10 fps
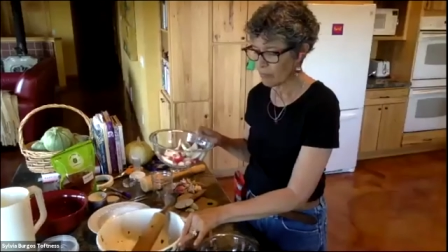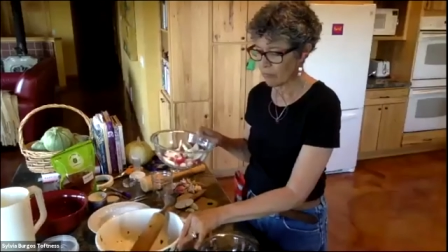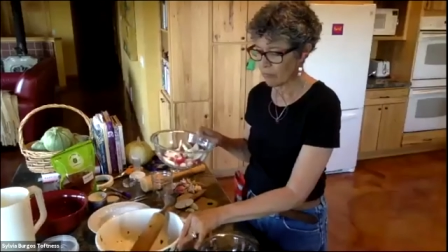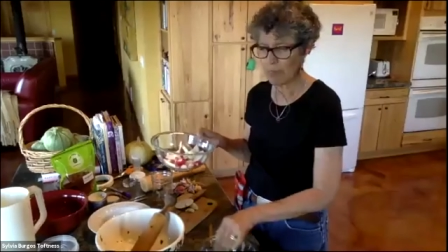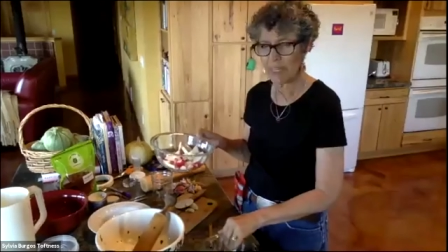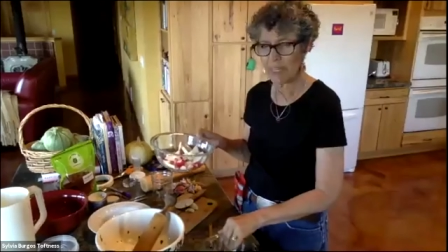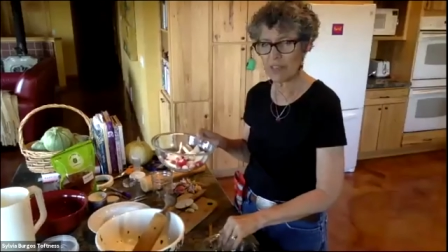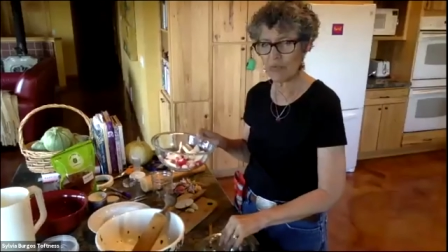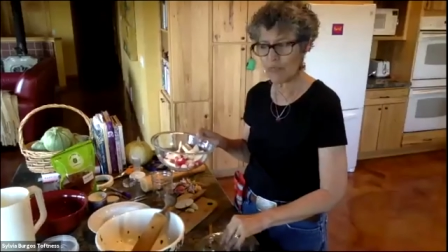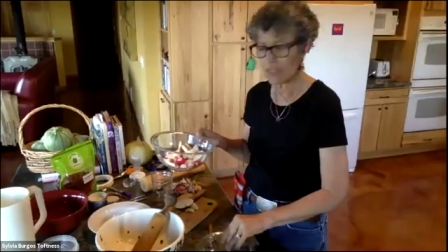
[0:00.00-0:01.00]
Mike,
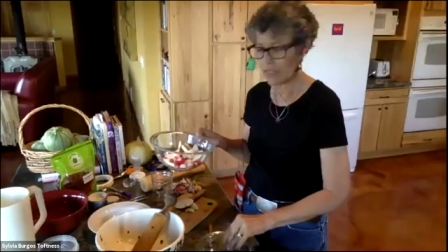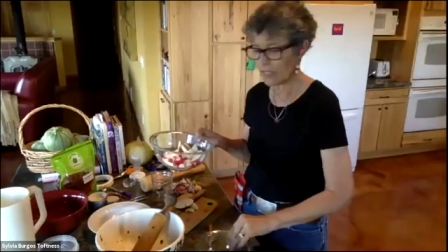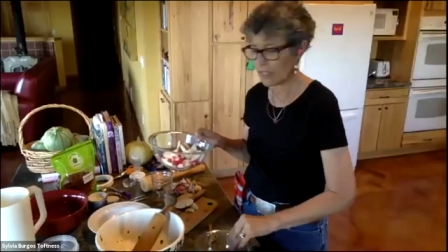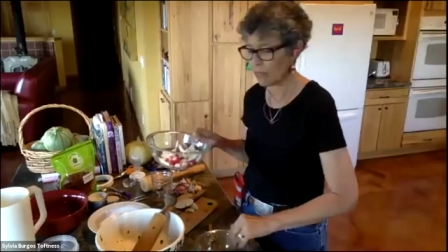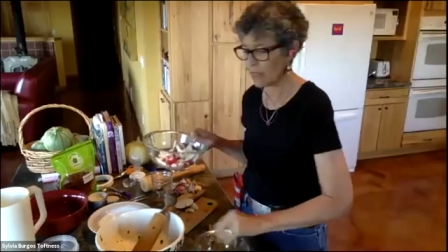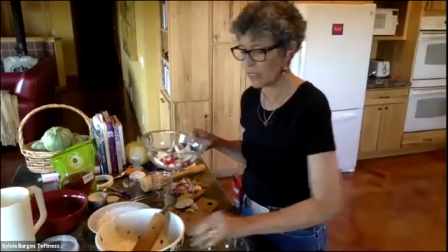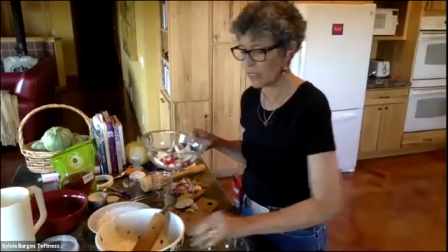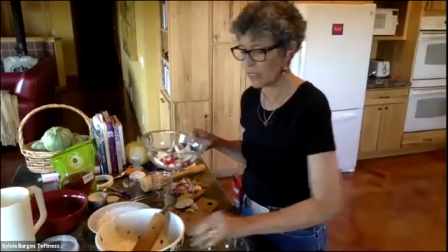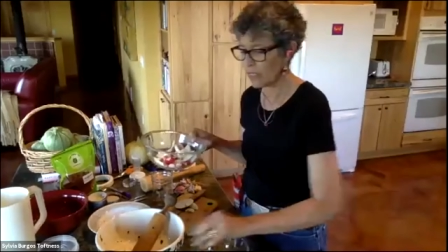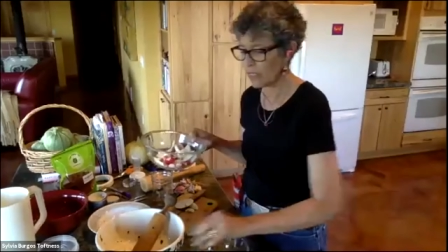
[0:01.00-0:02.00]
if this is visible.